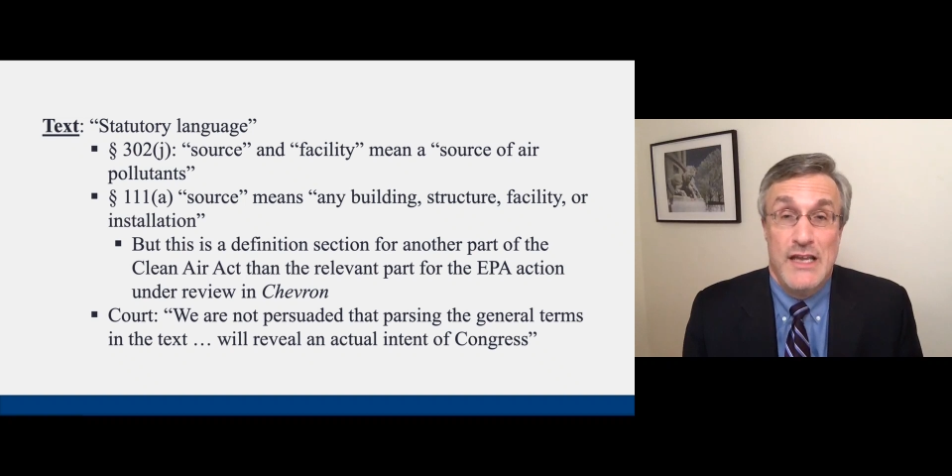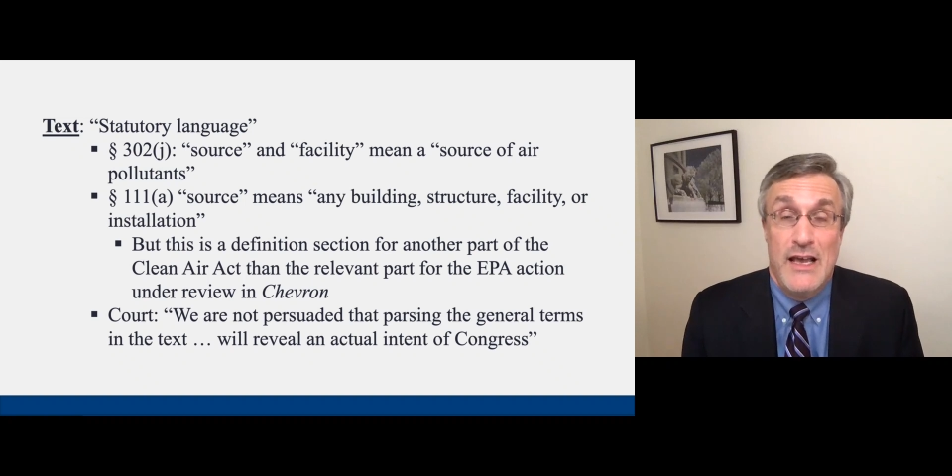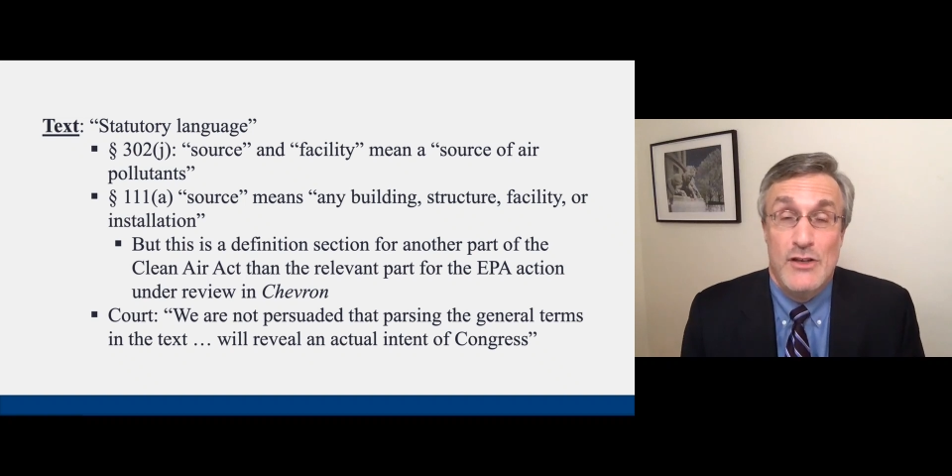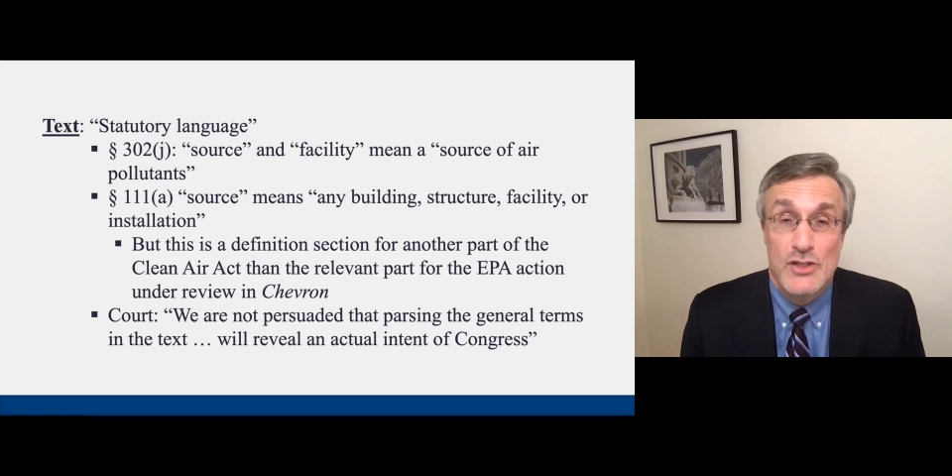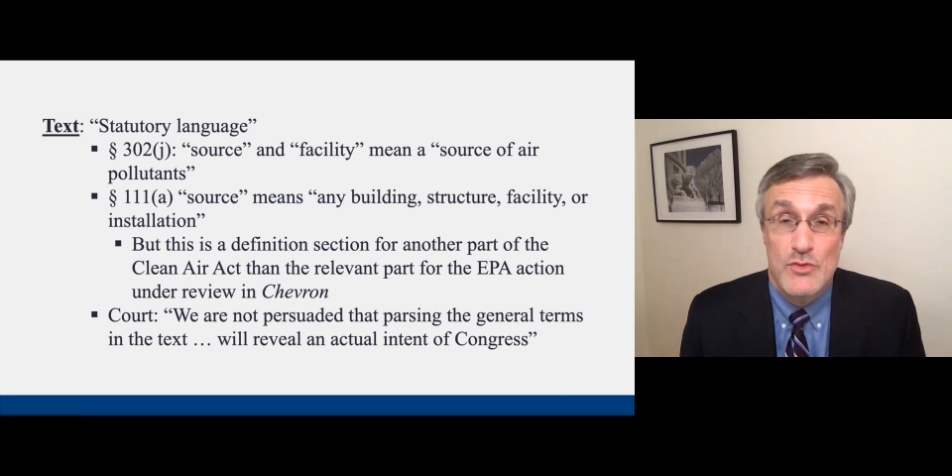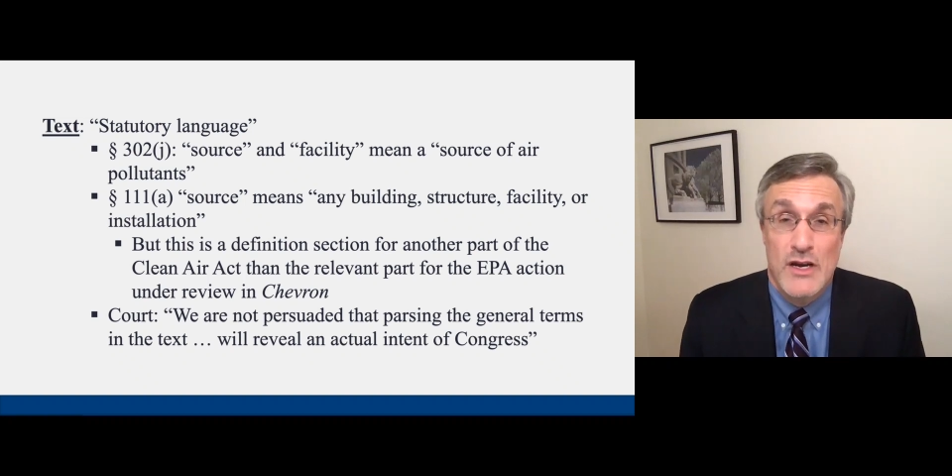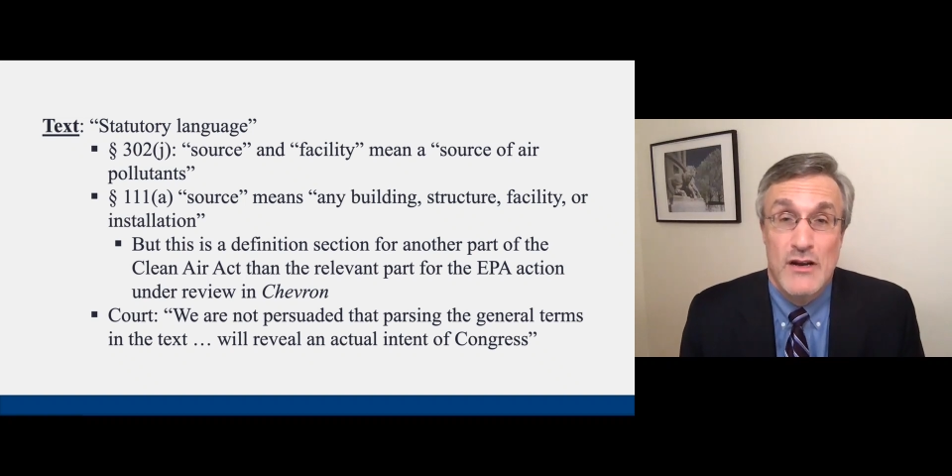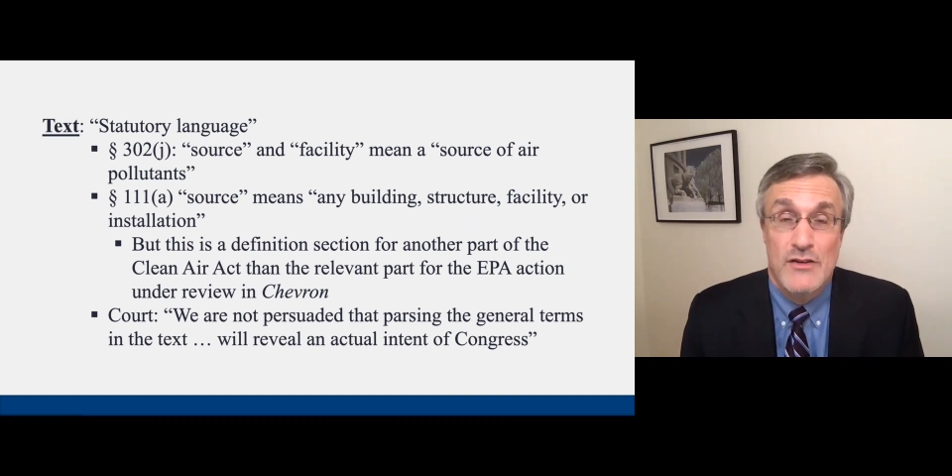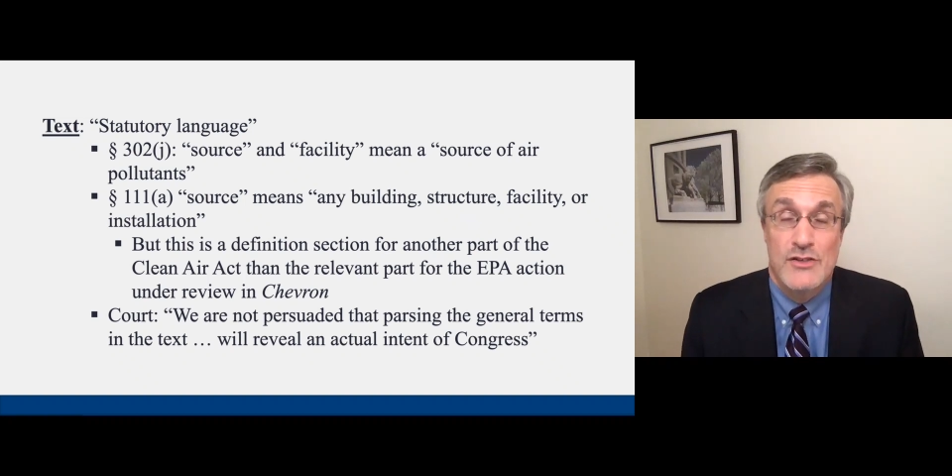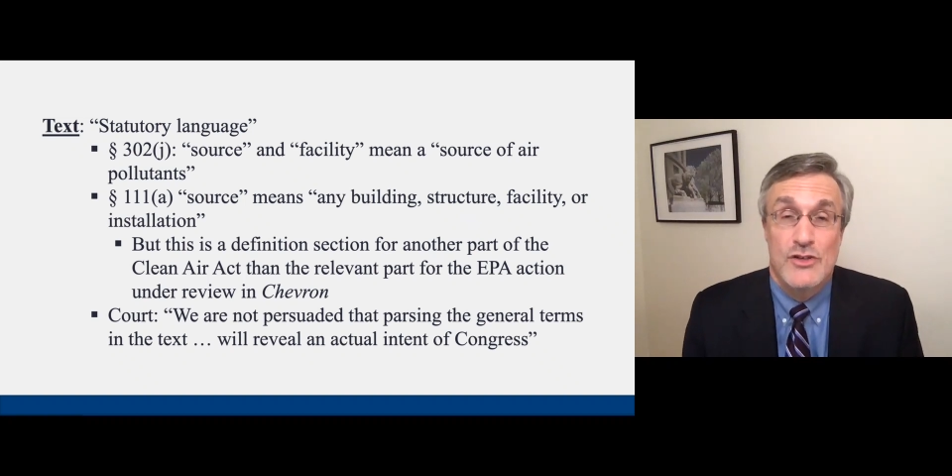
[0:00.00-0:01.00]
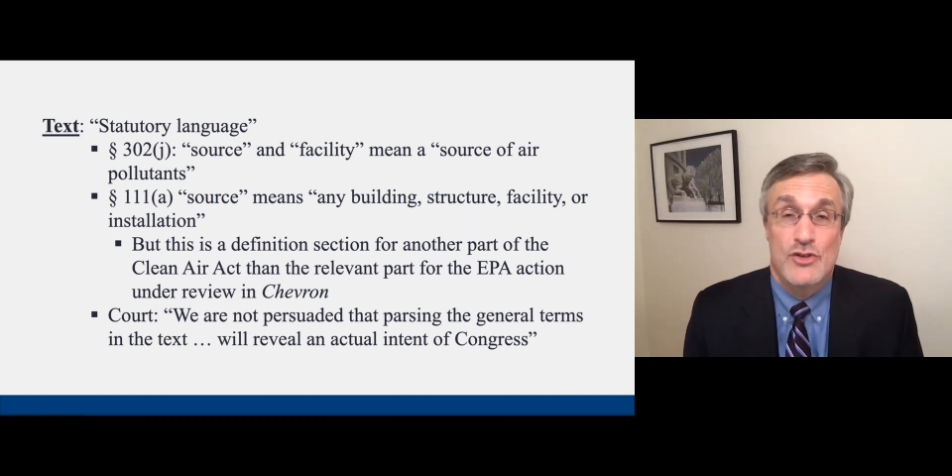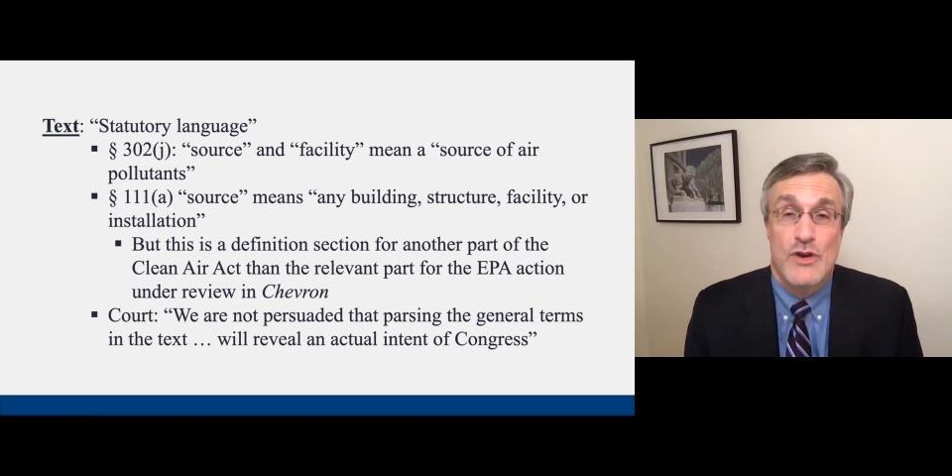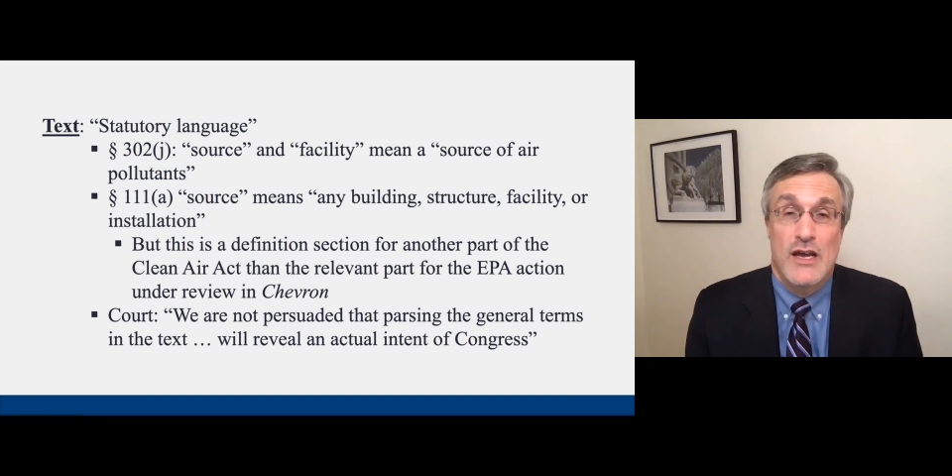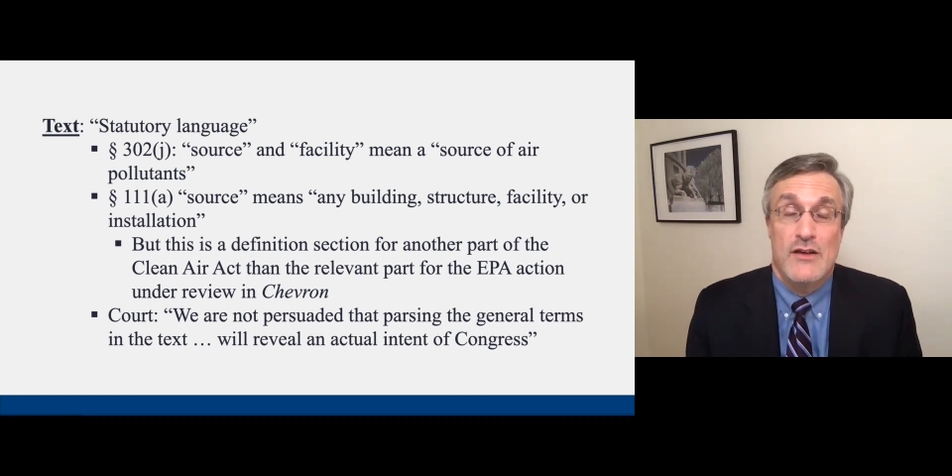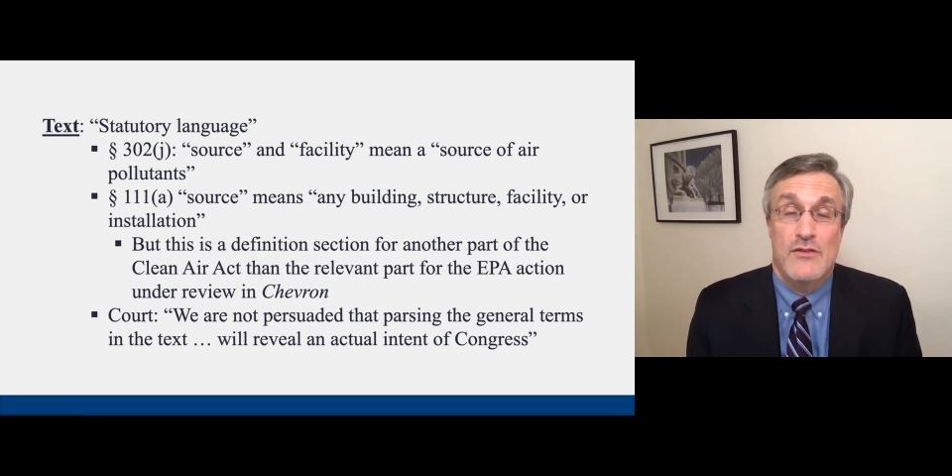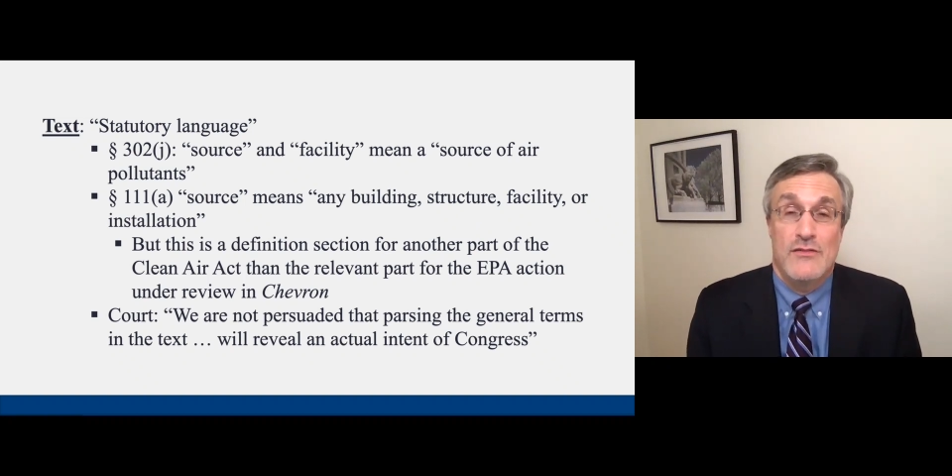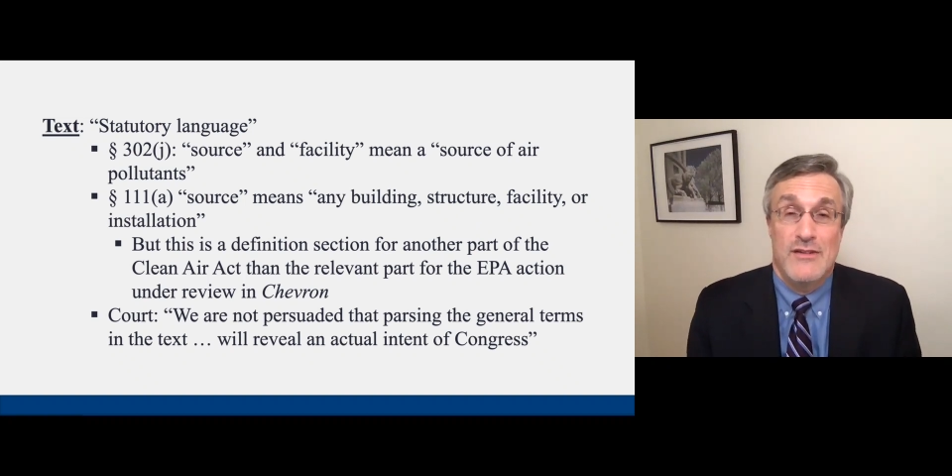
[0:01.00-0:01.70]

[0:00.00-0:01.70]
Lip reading: elsewhere to try to